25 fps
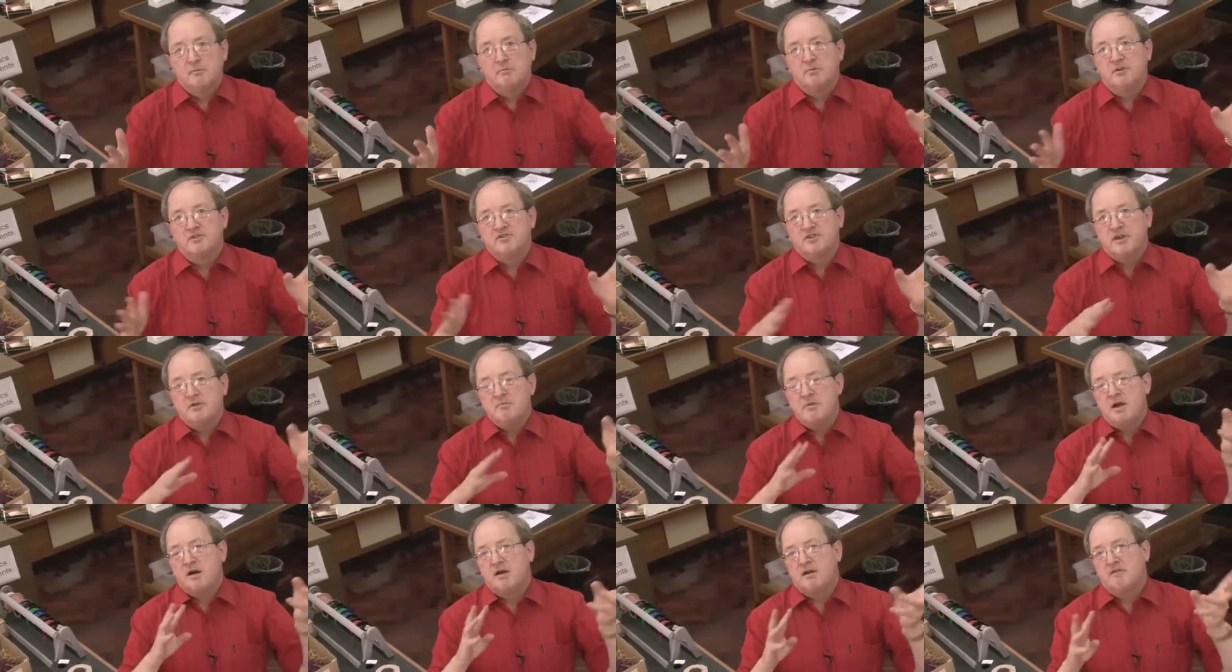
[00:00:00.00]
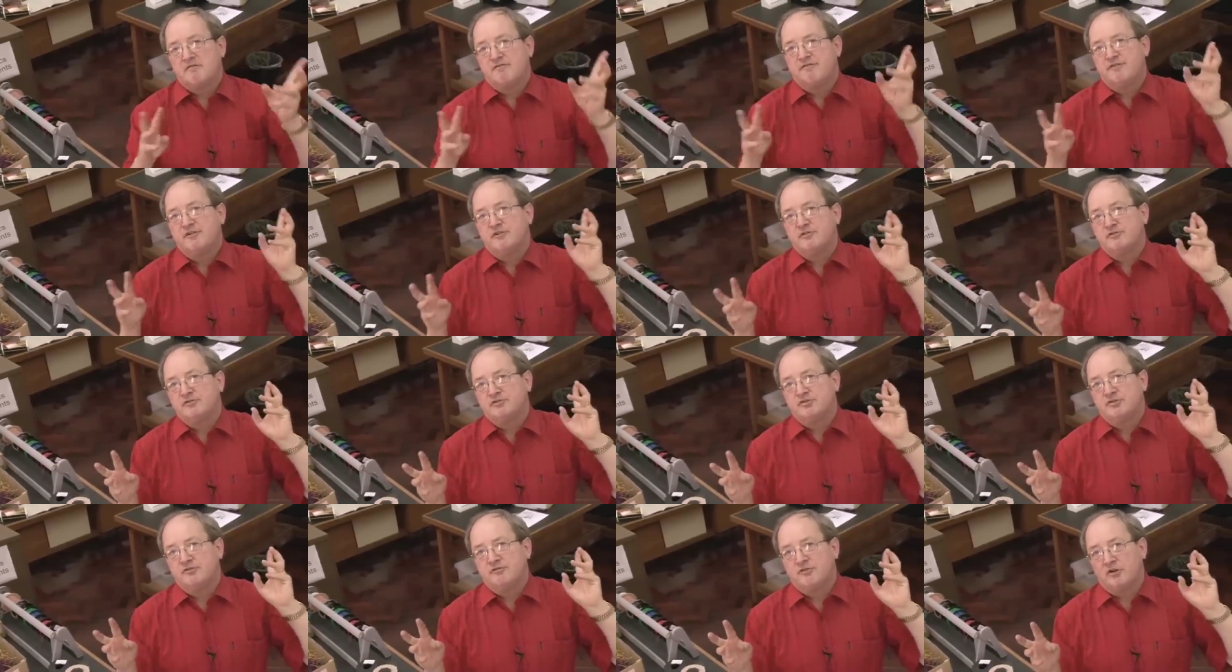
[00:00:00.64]
But somehow it
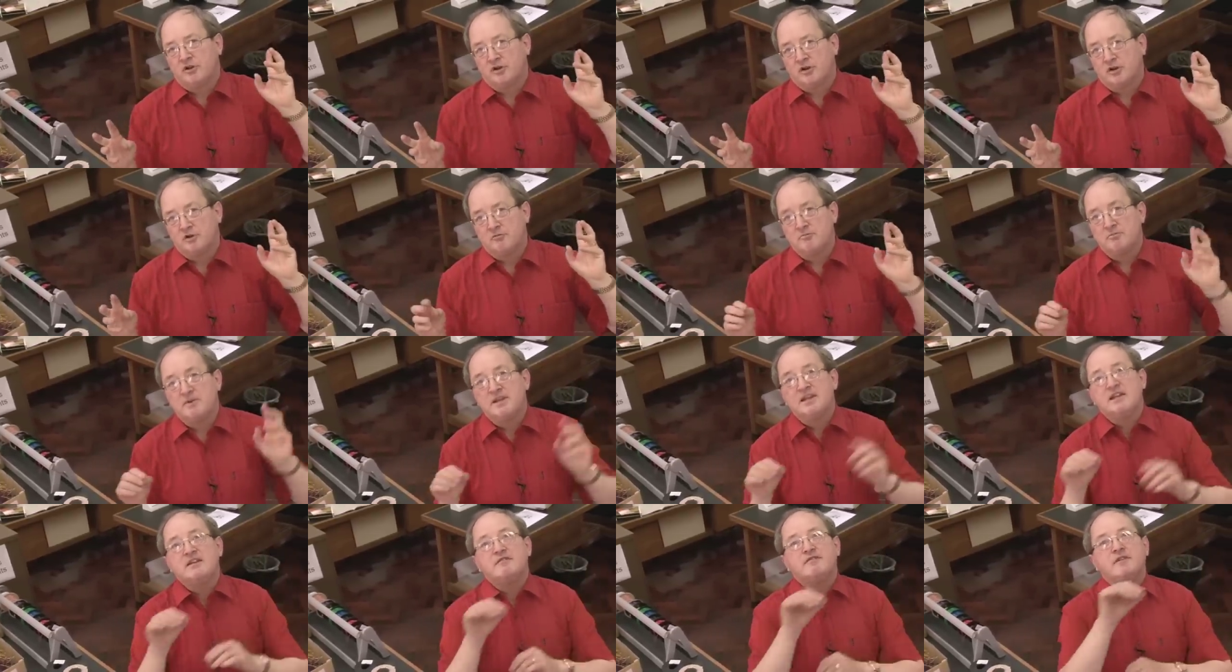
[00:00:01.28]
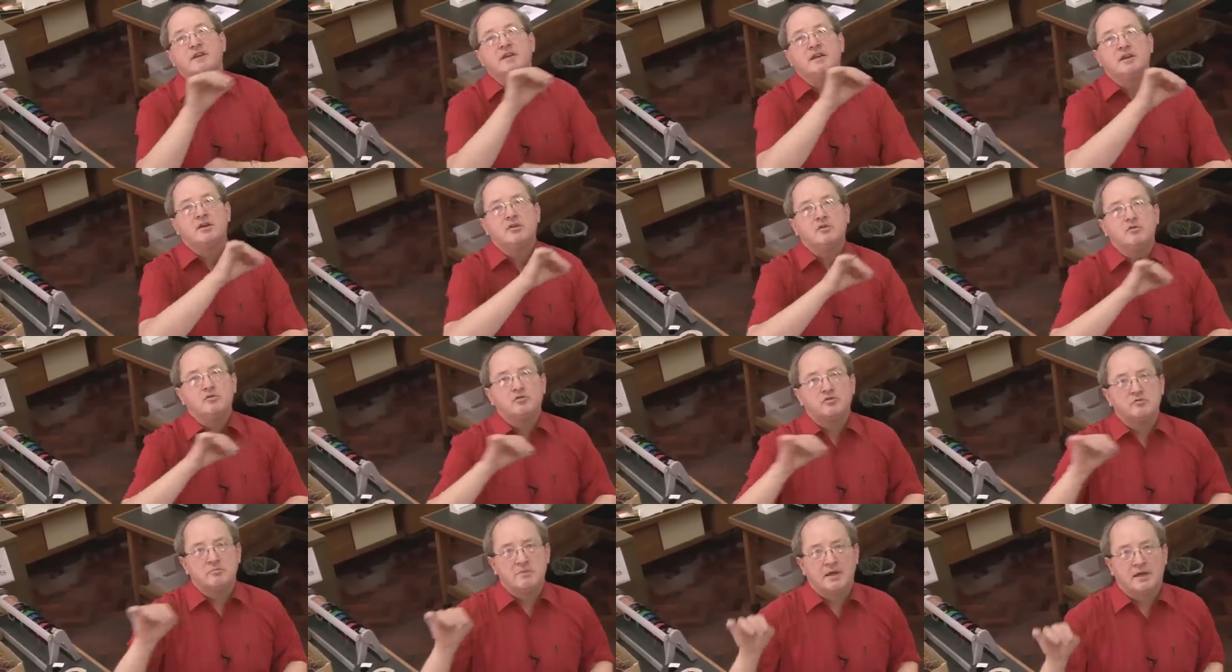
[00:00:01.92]
fills the volume, leaving
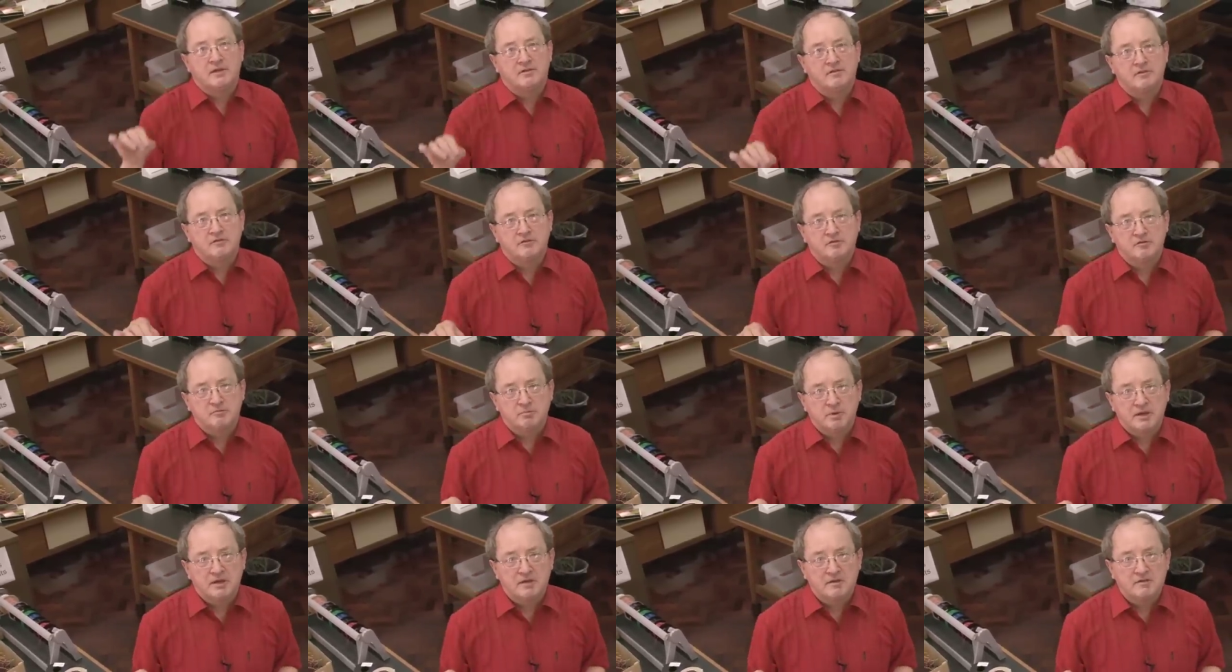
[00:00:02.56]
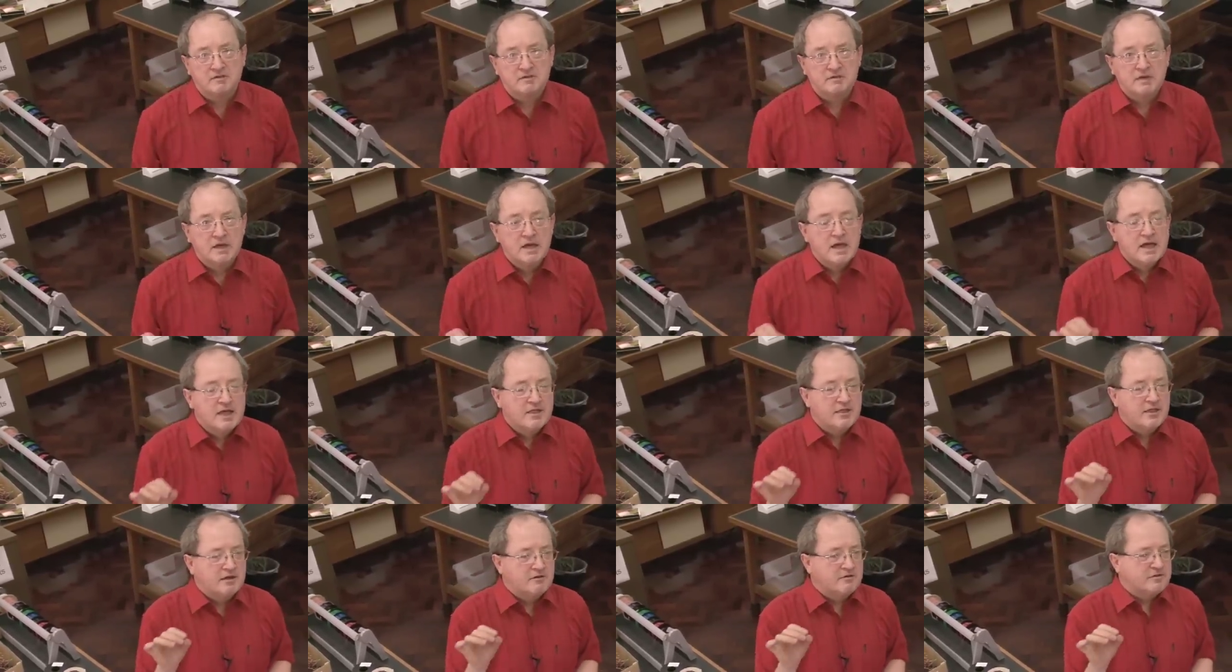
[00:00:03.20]
huge amounts of space.
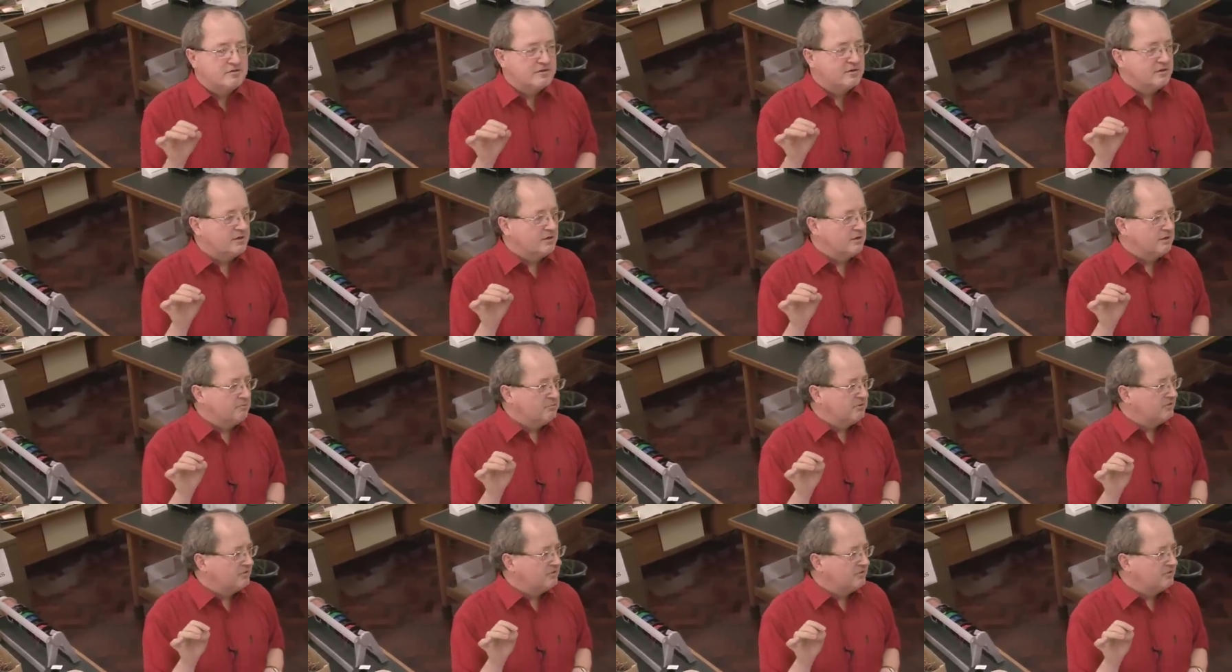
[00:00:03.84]
There is a, a